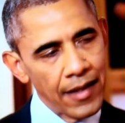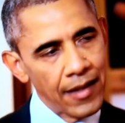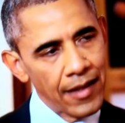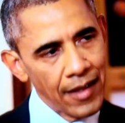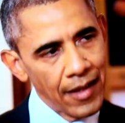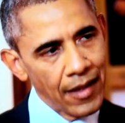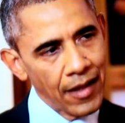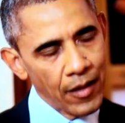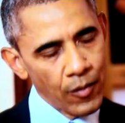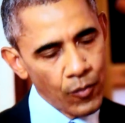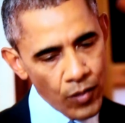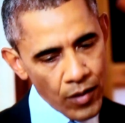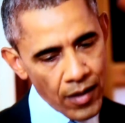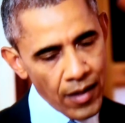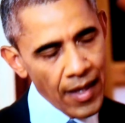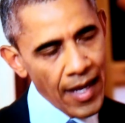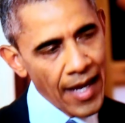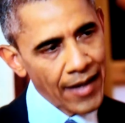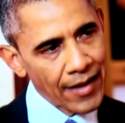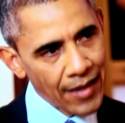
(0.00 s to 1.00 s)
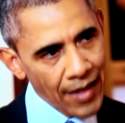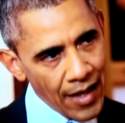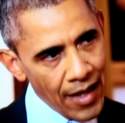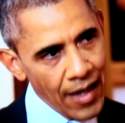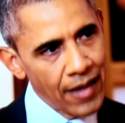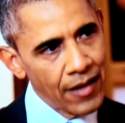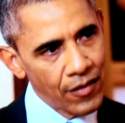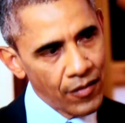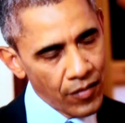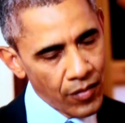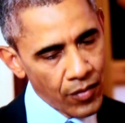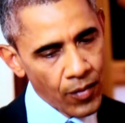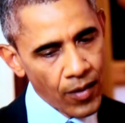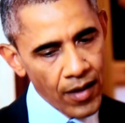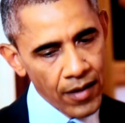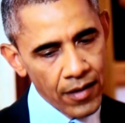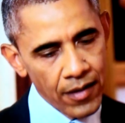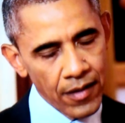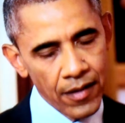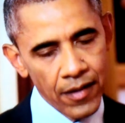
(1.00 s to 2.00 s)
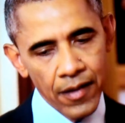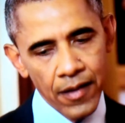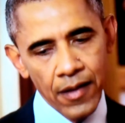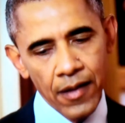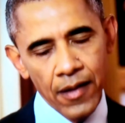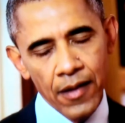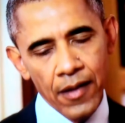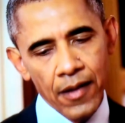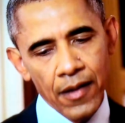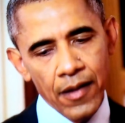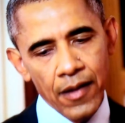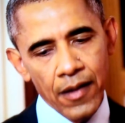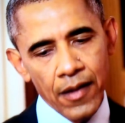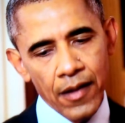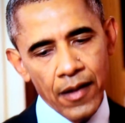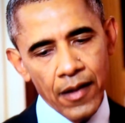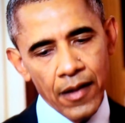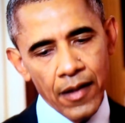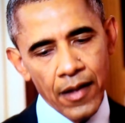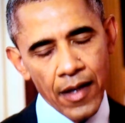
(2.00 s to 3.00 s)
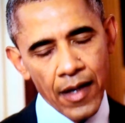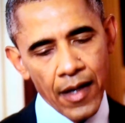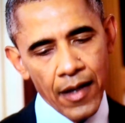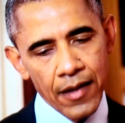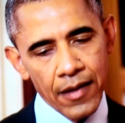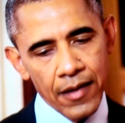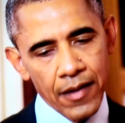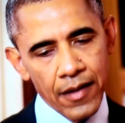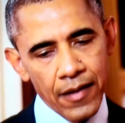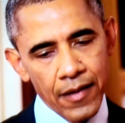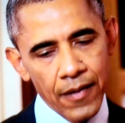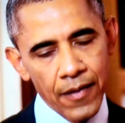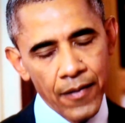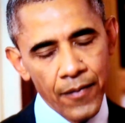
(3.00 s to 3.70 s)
in dealing with that kind of threat. That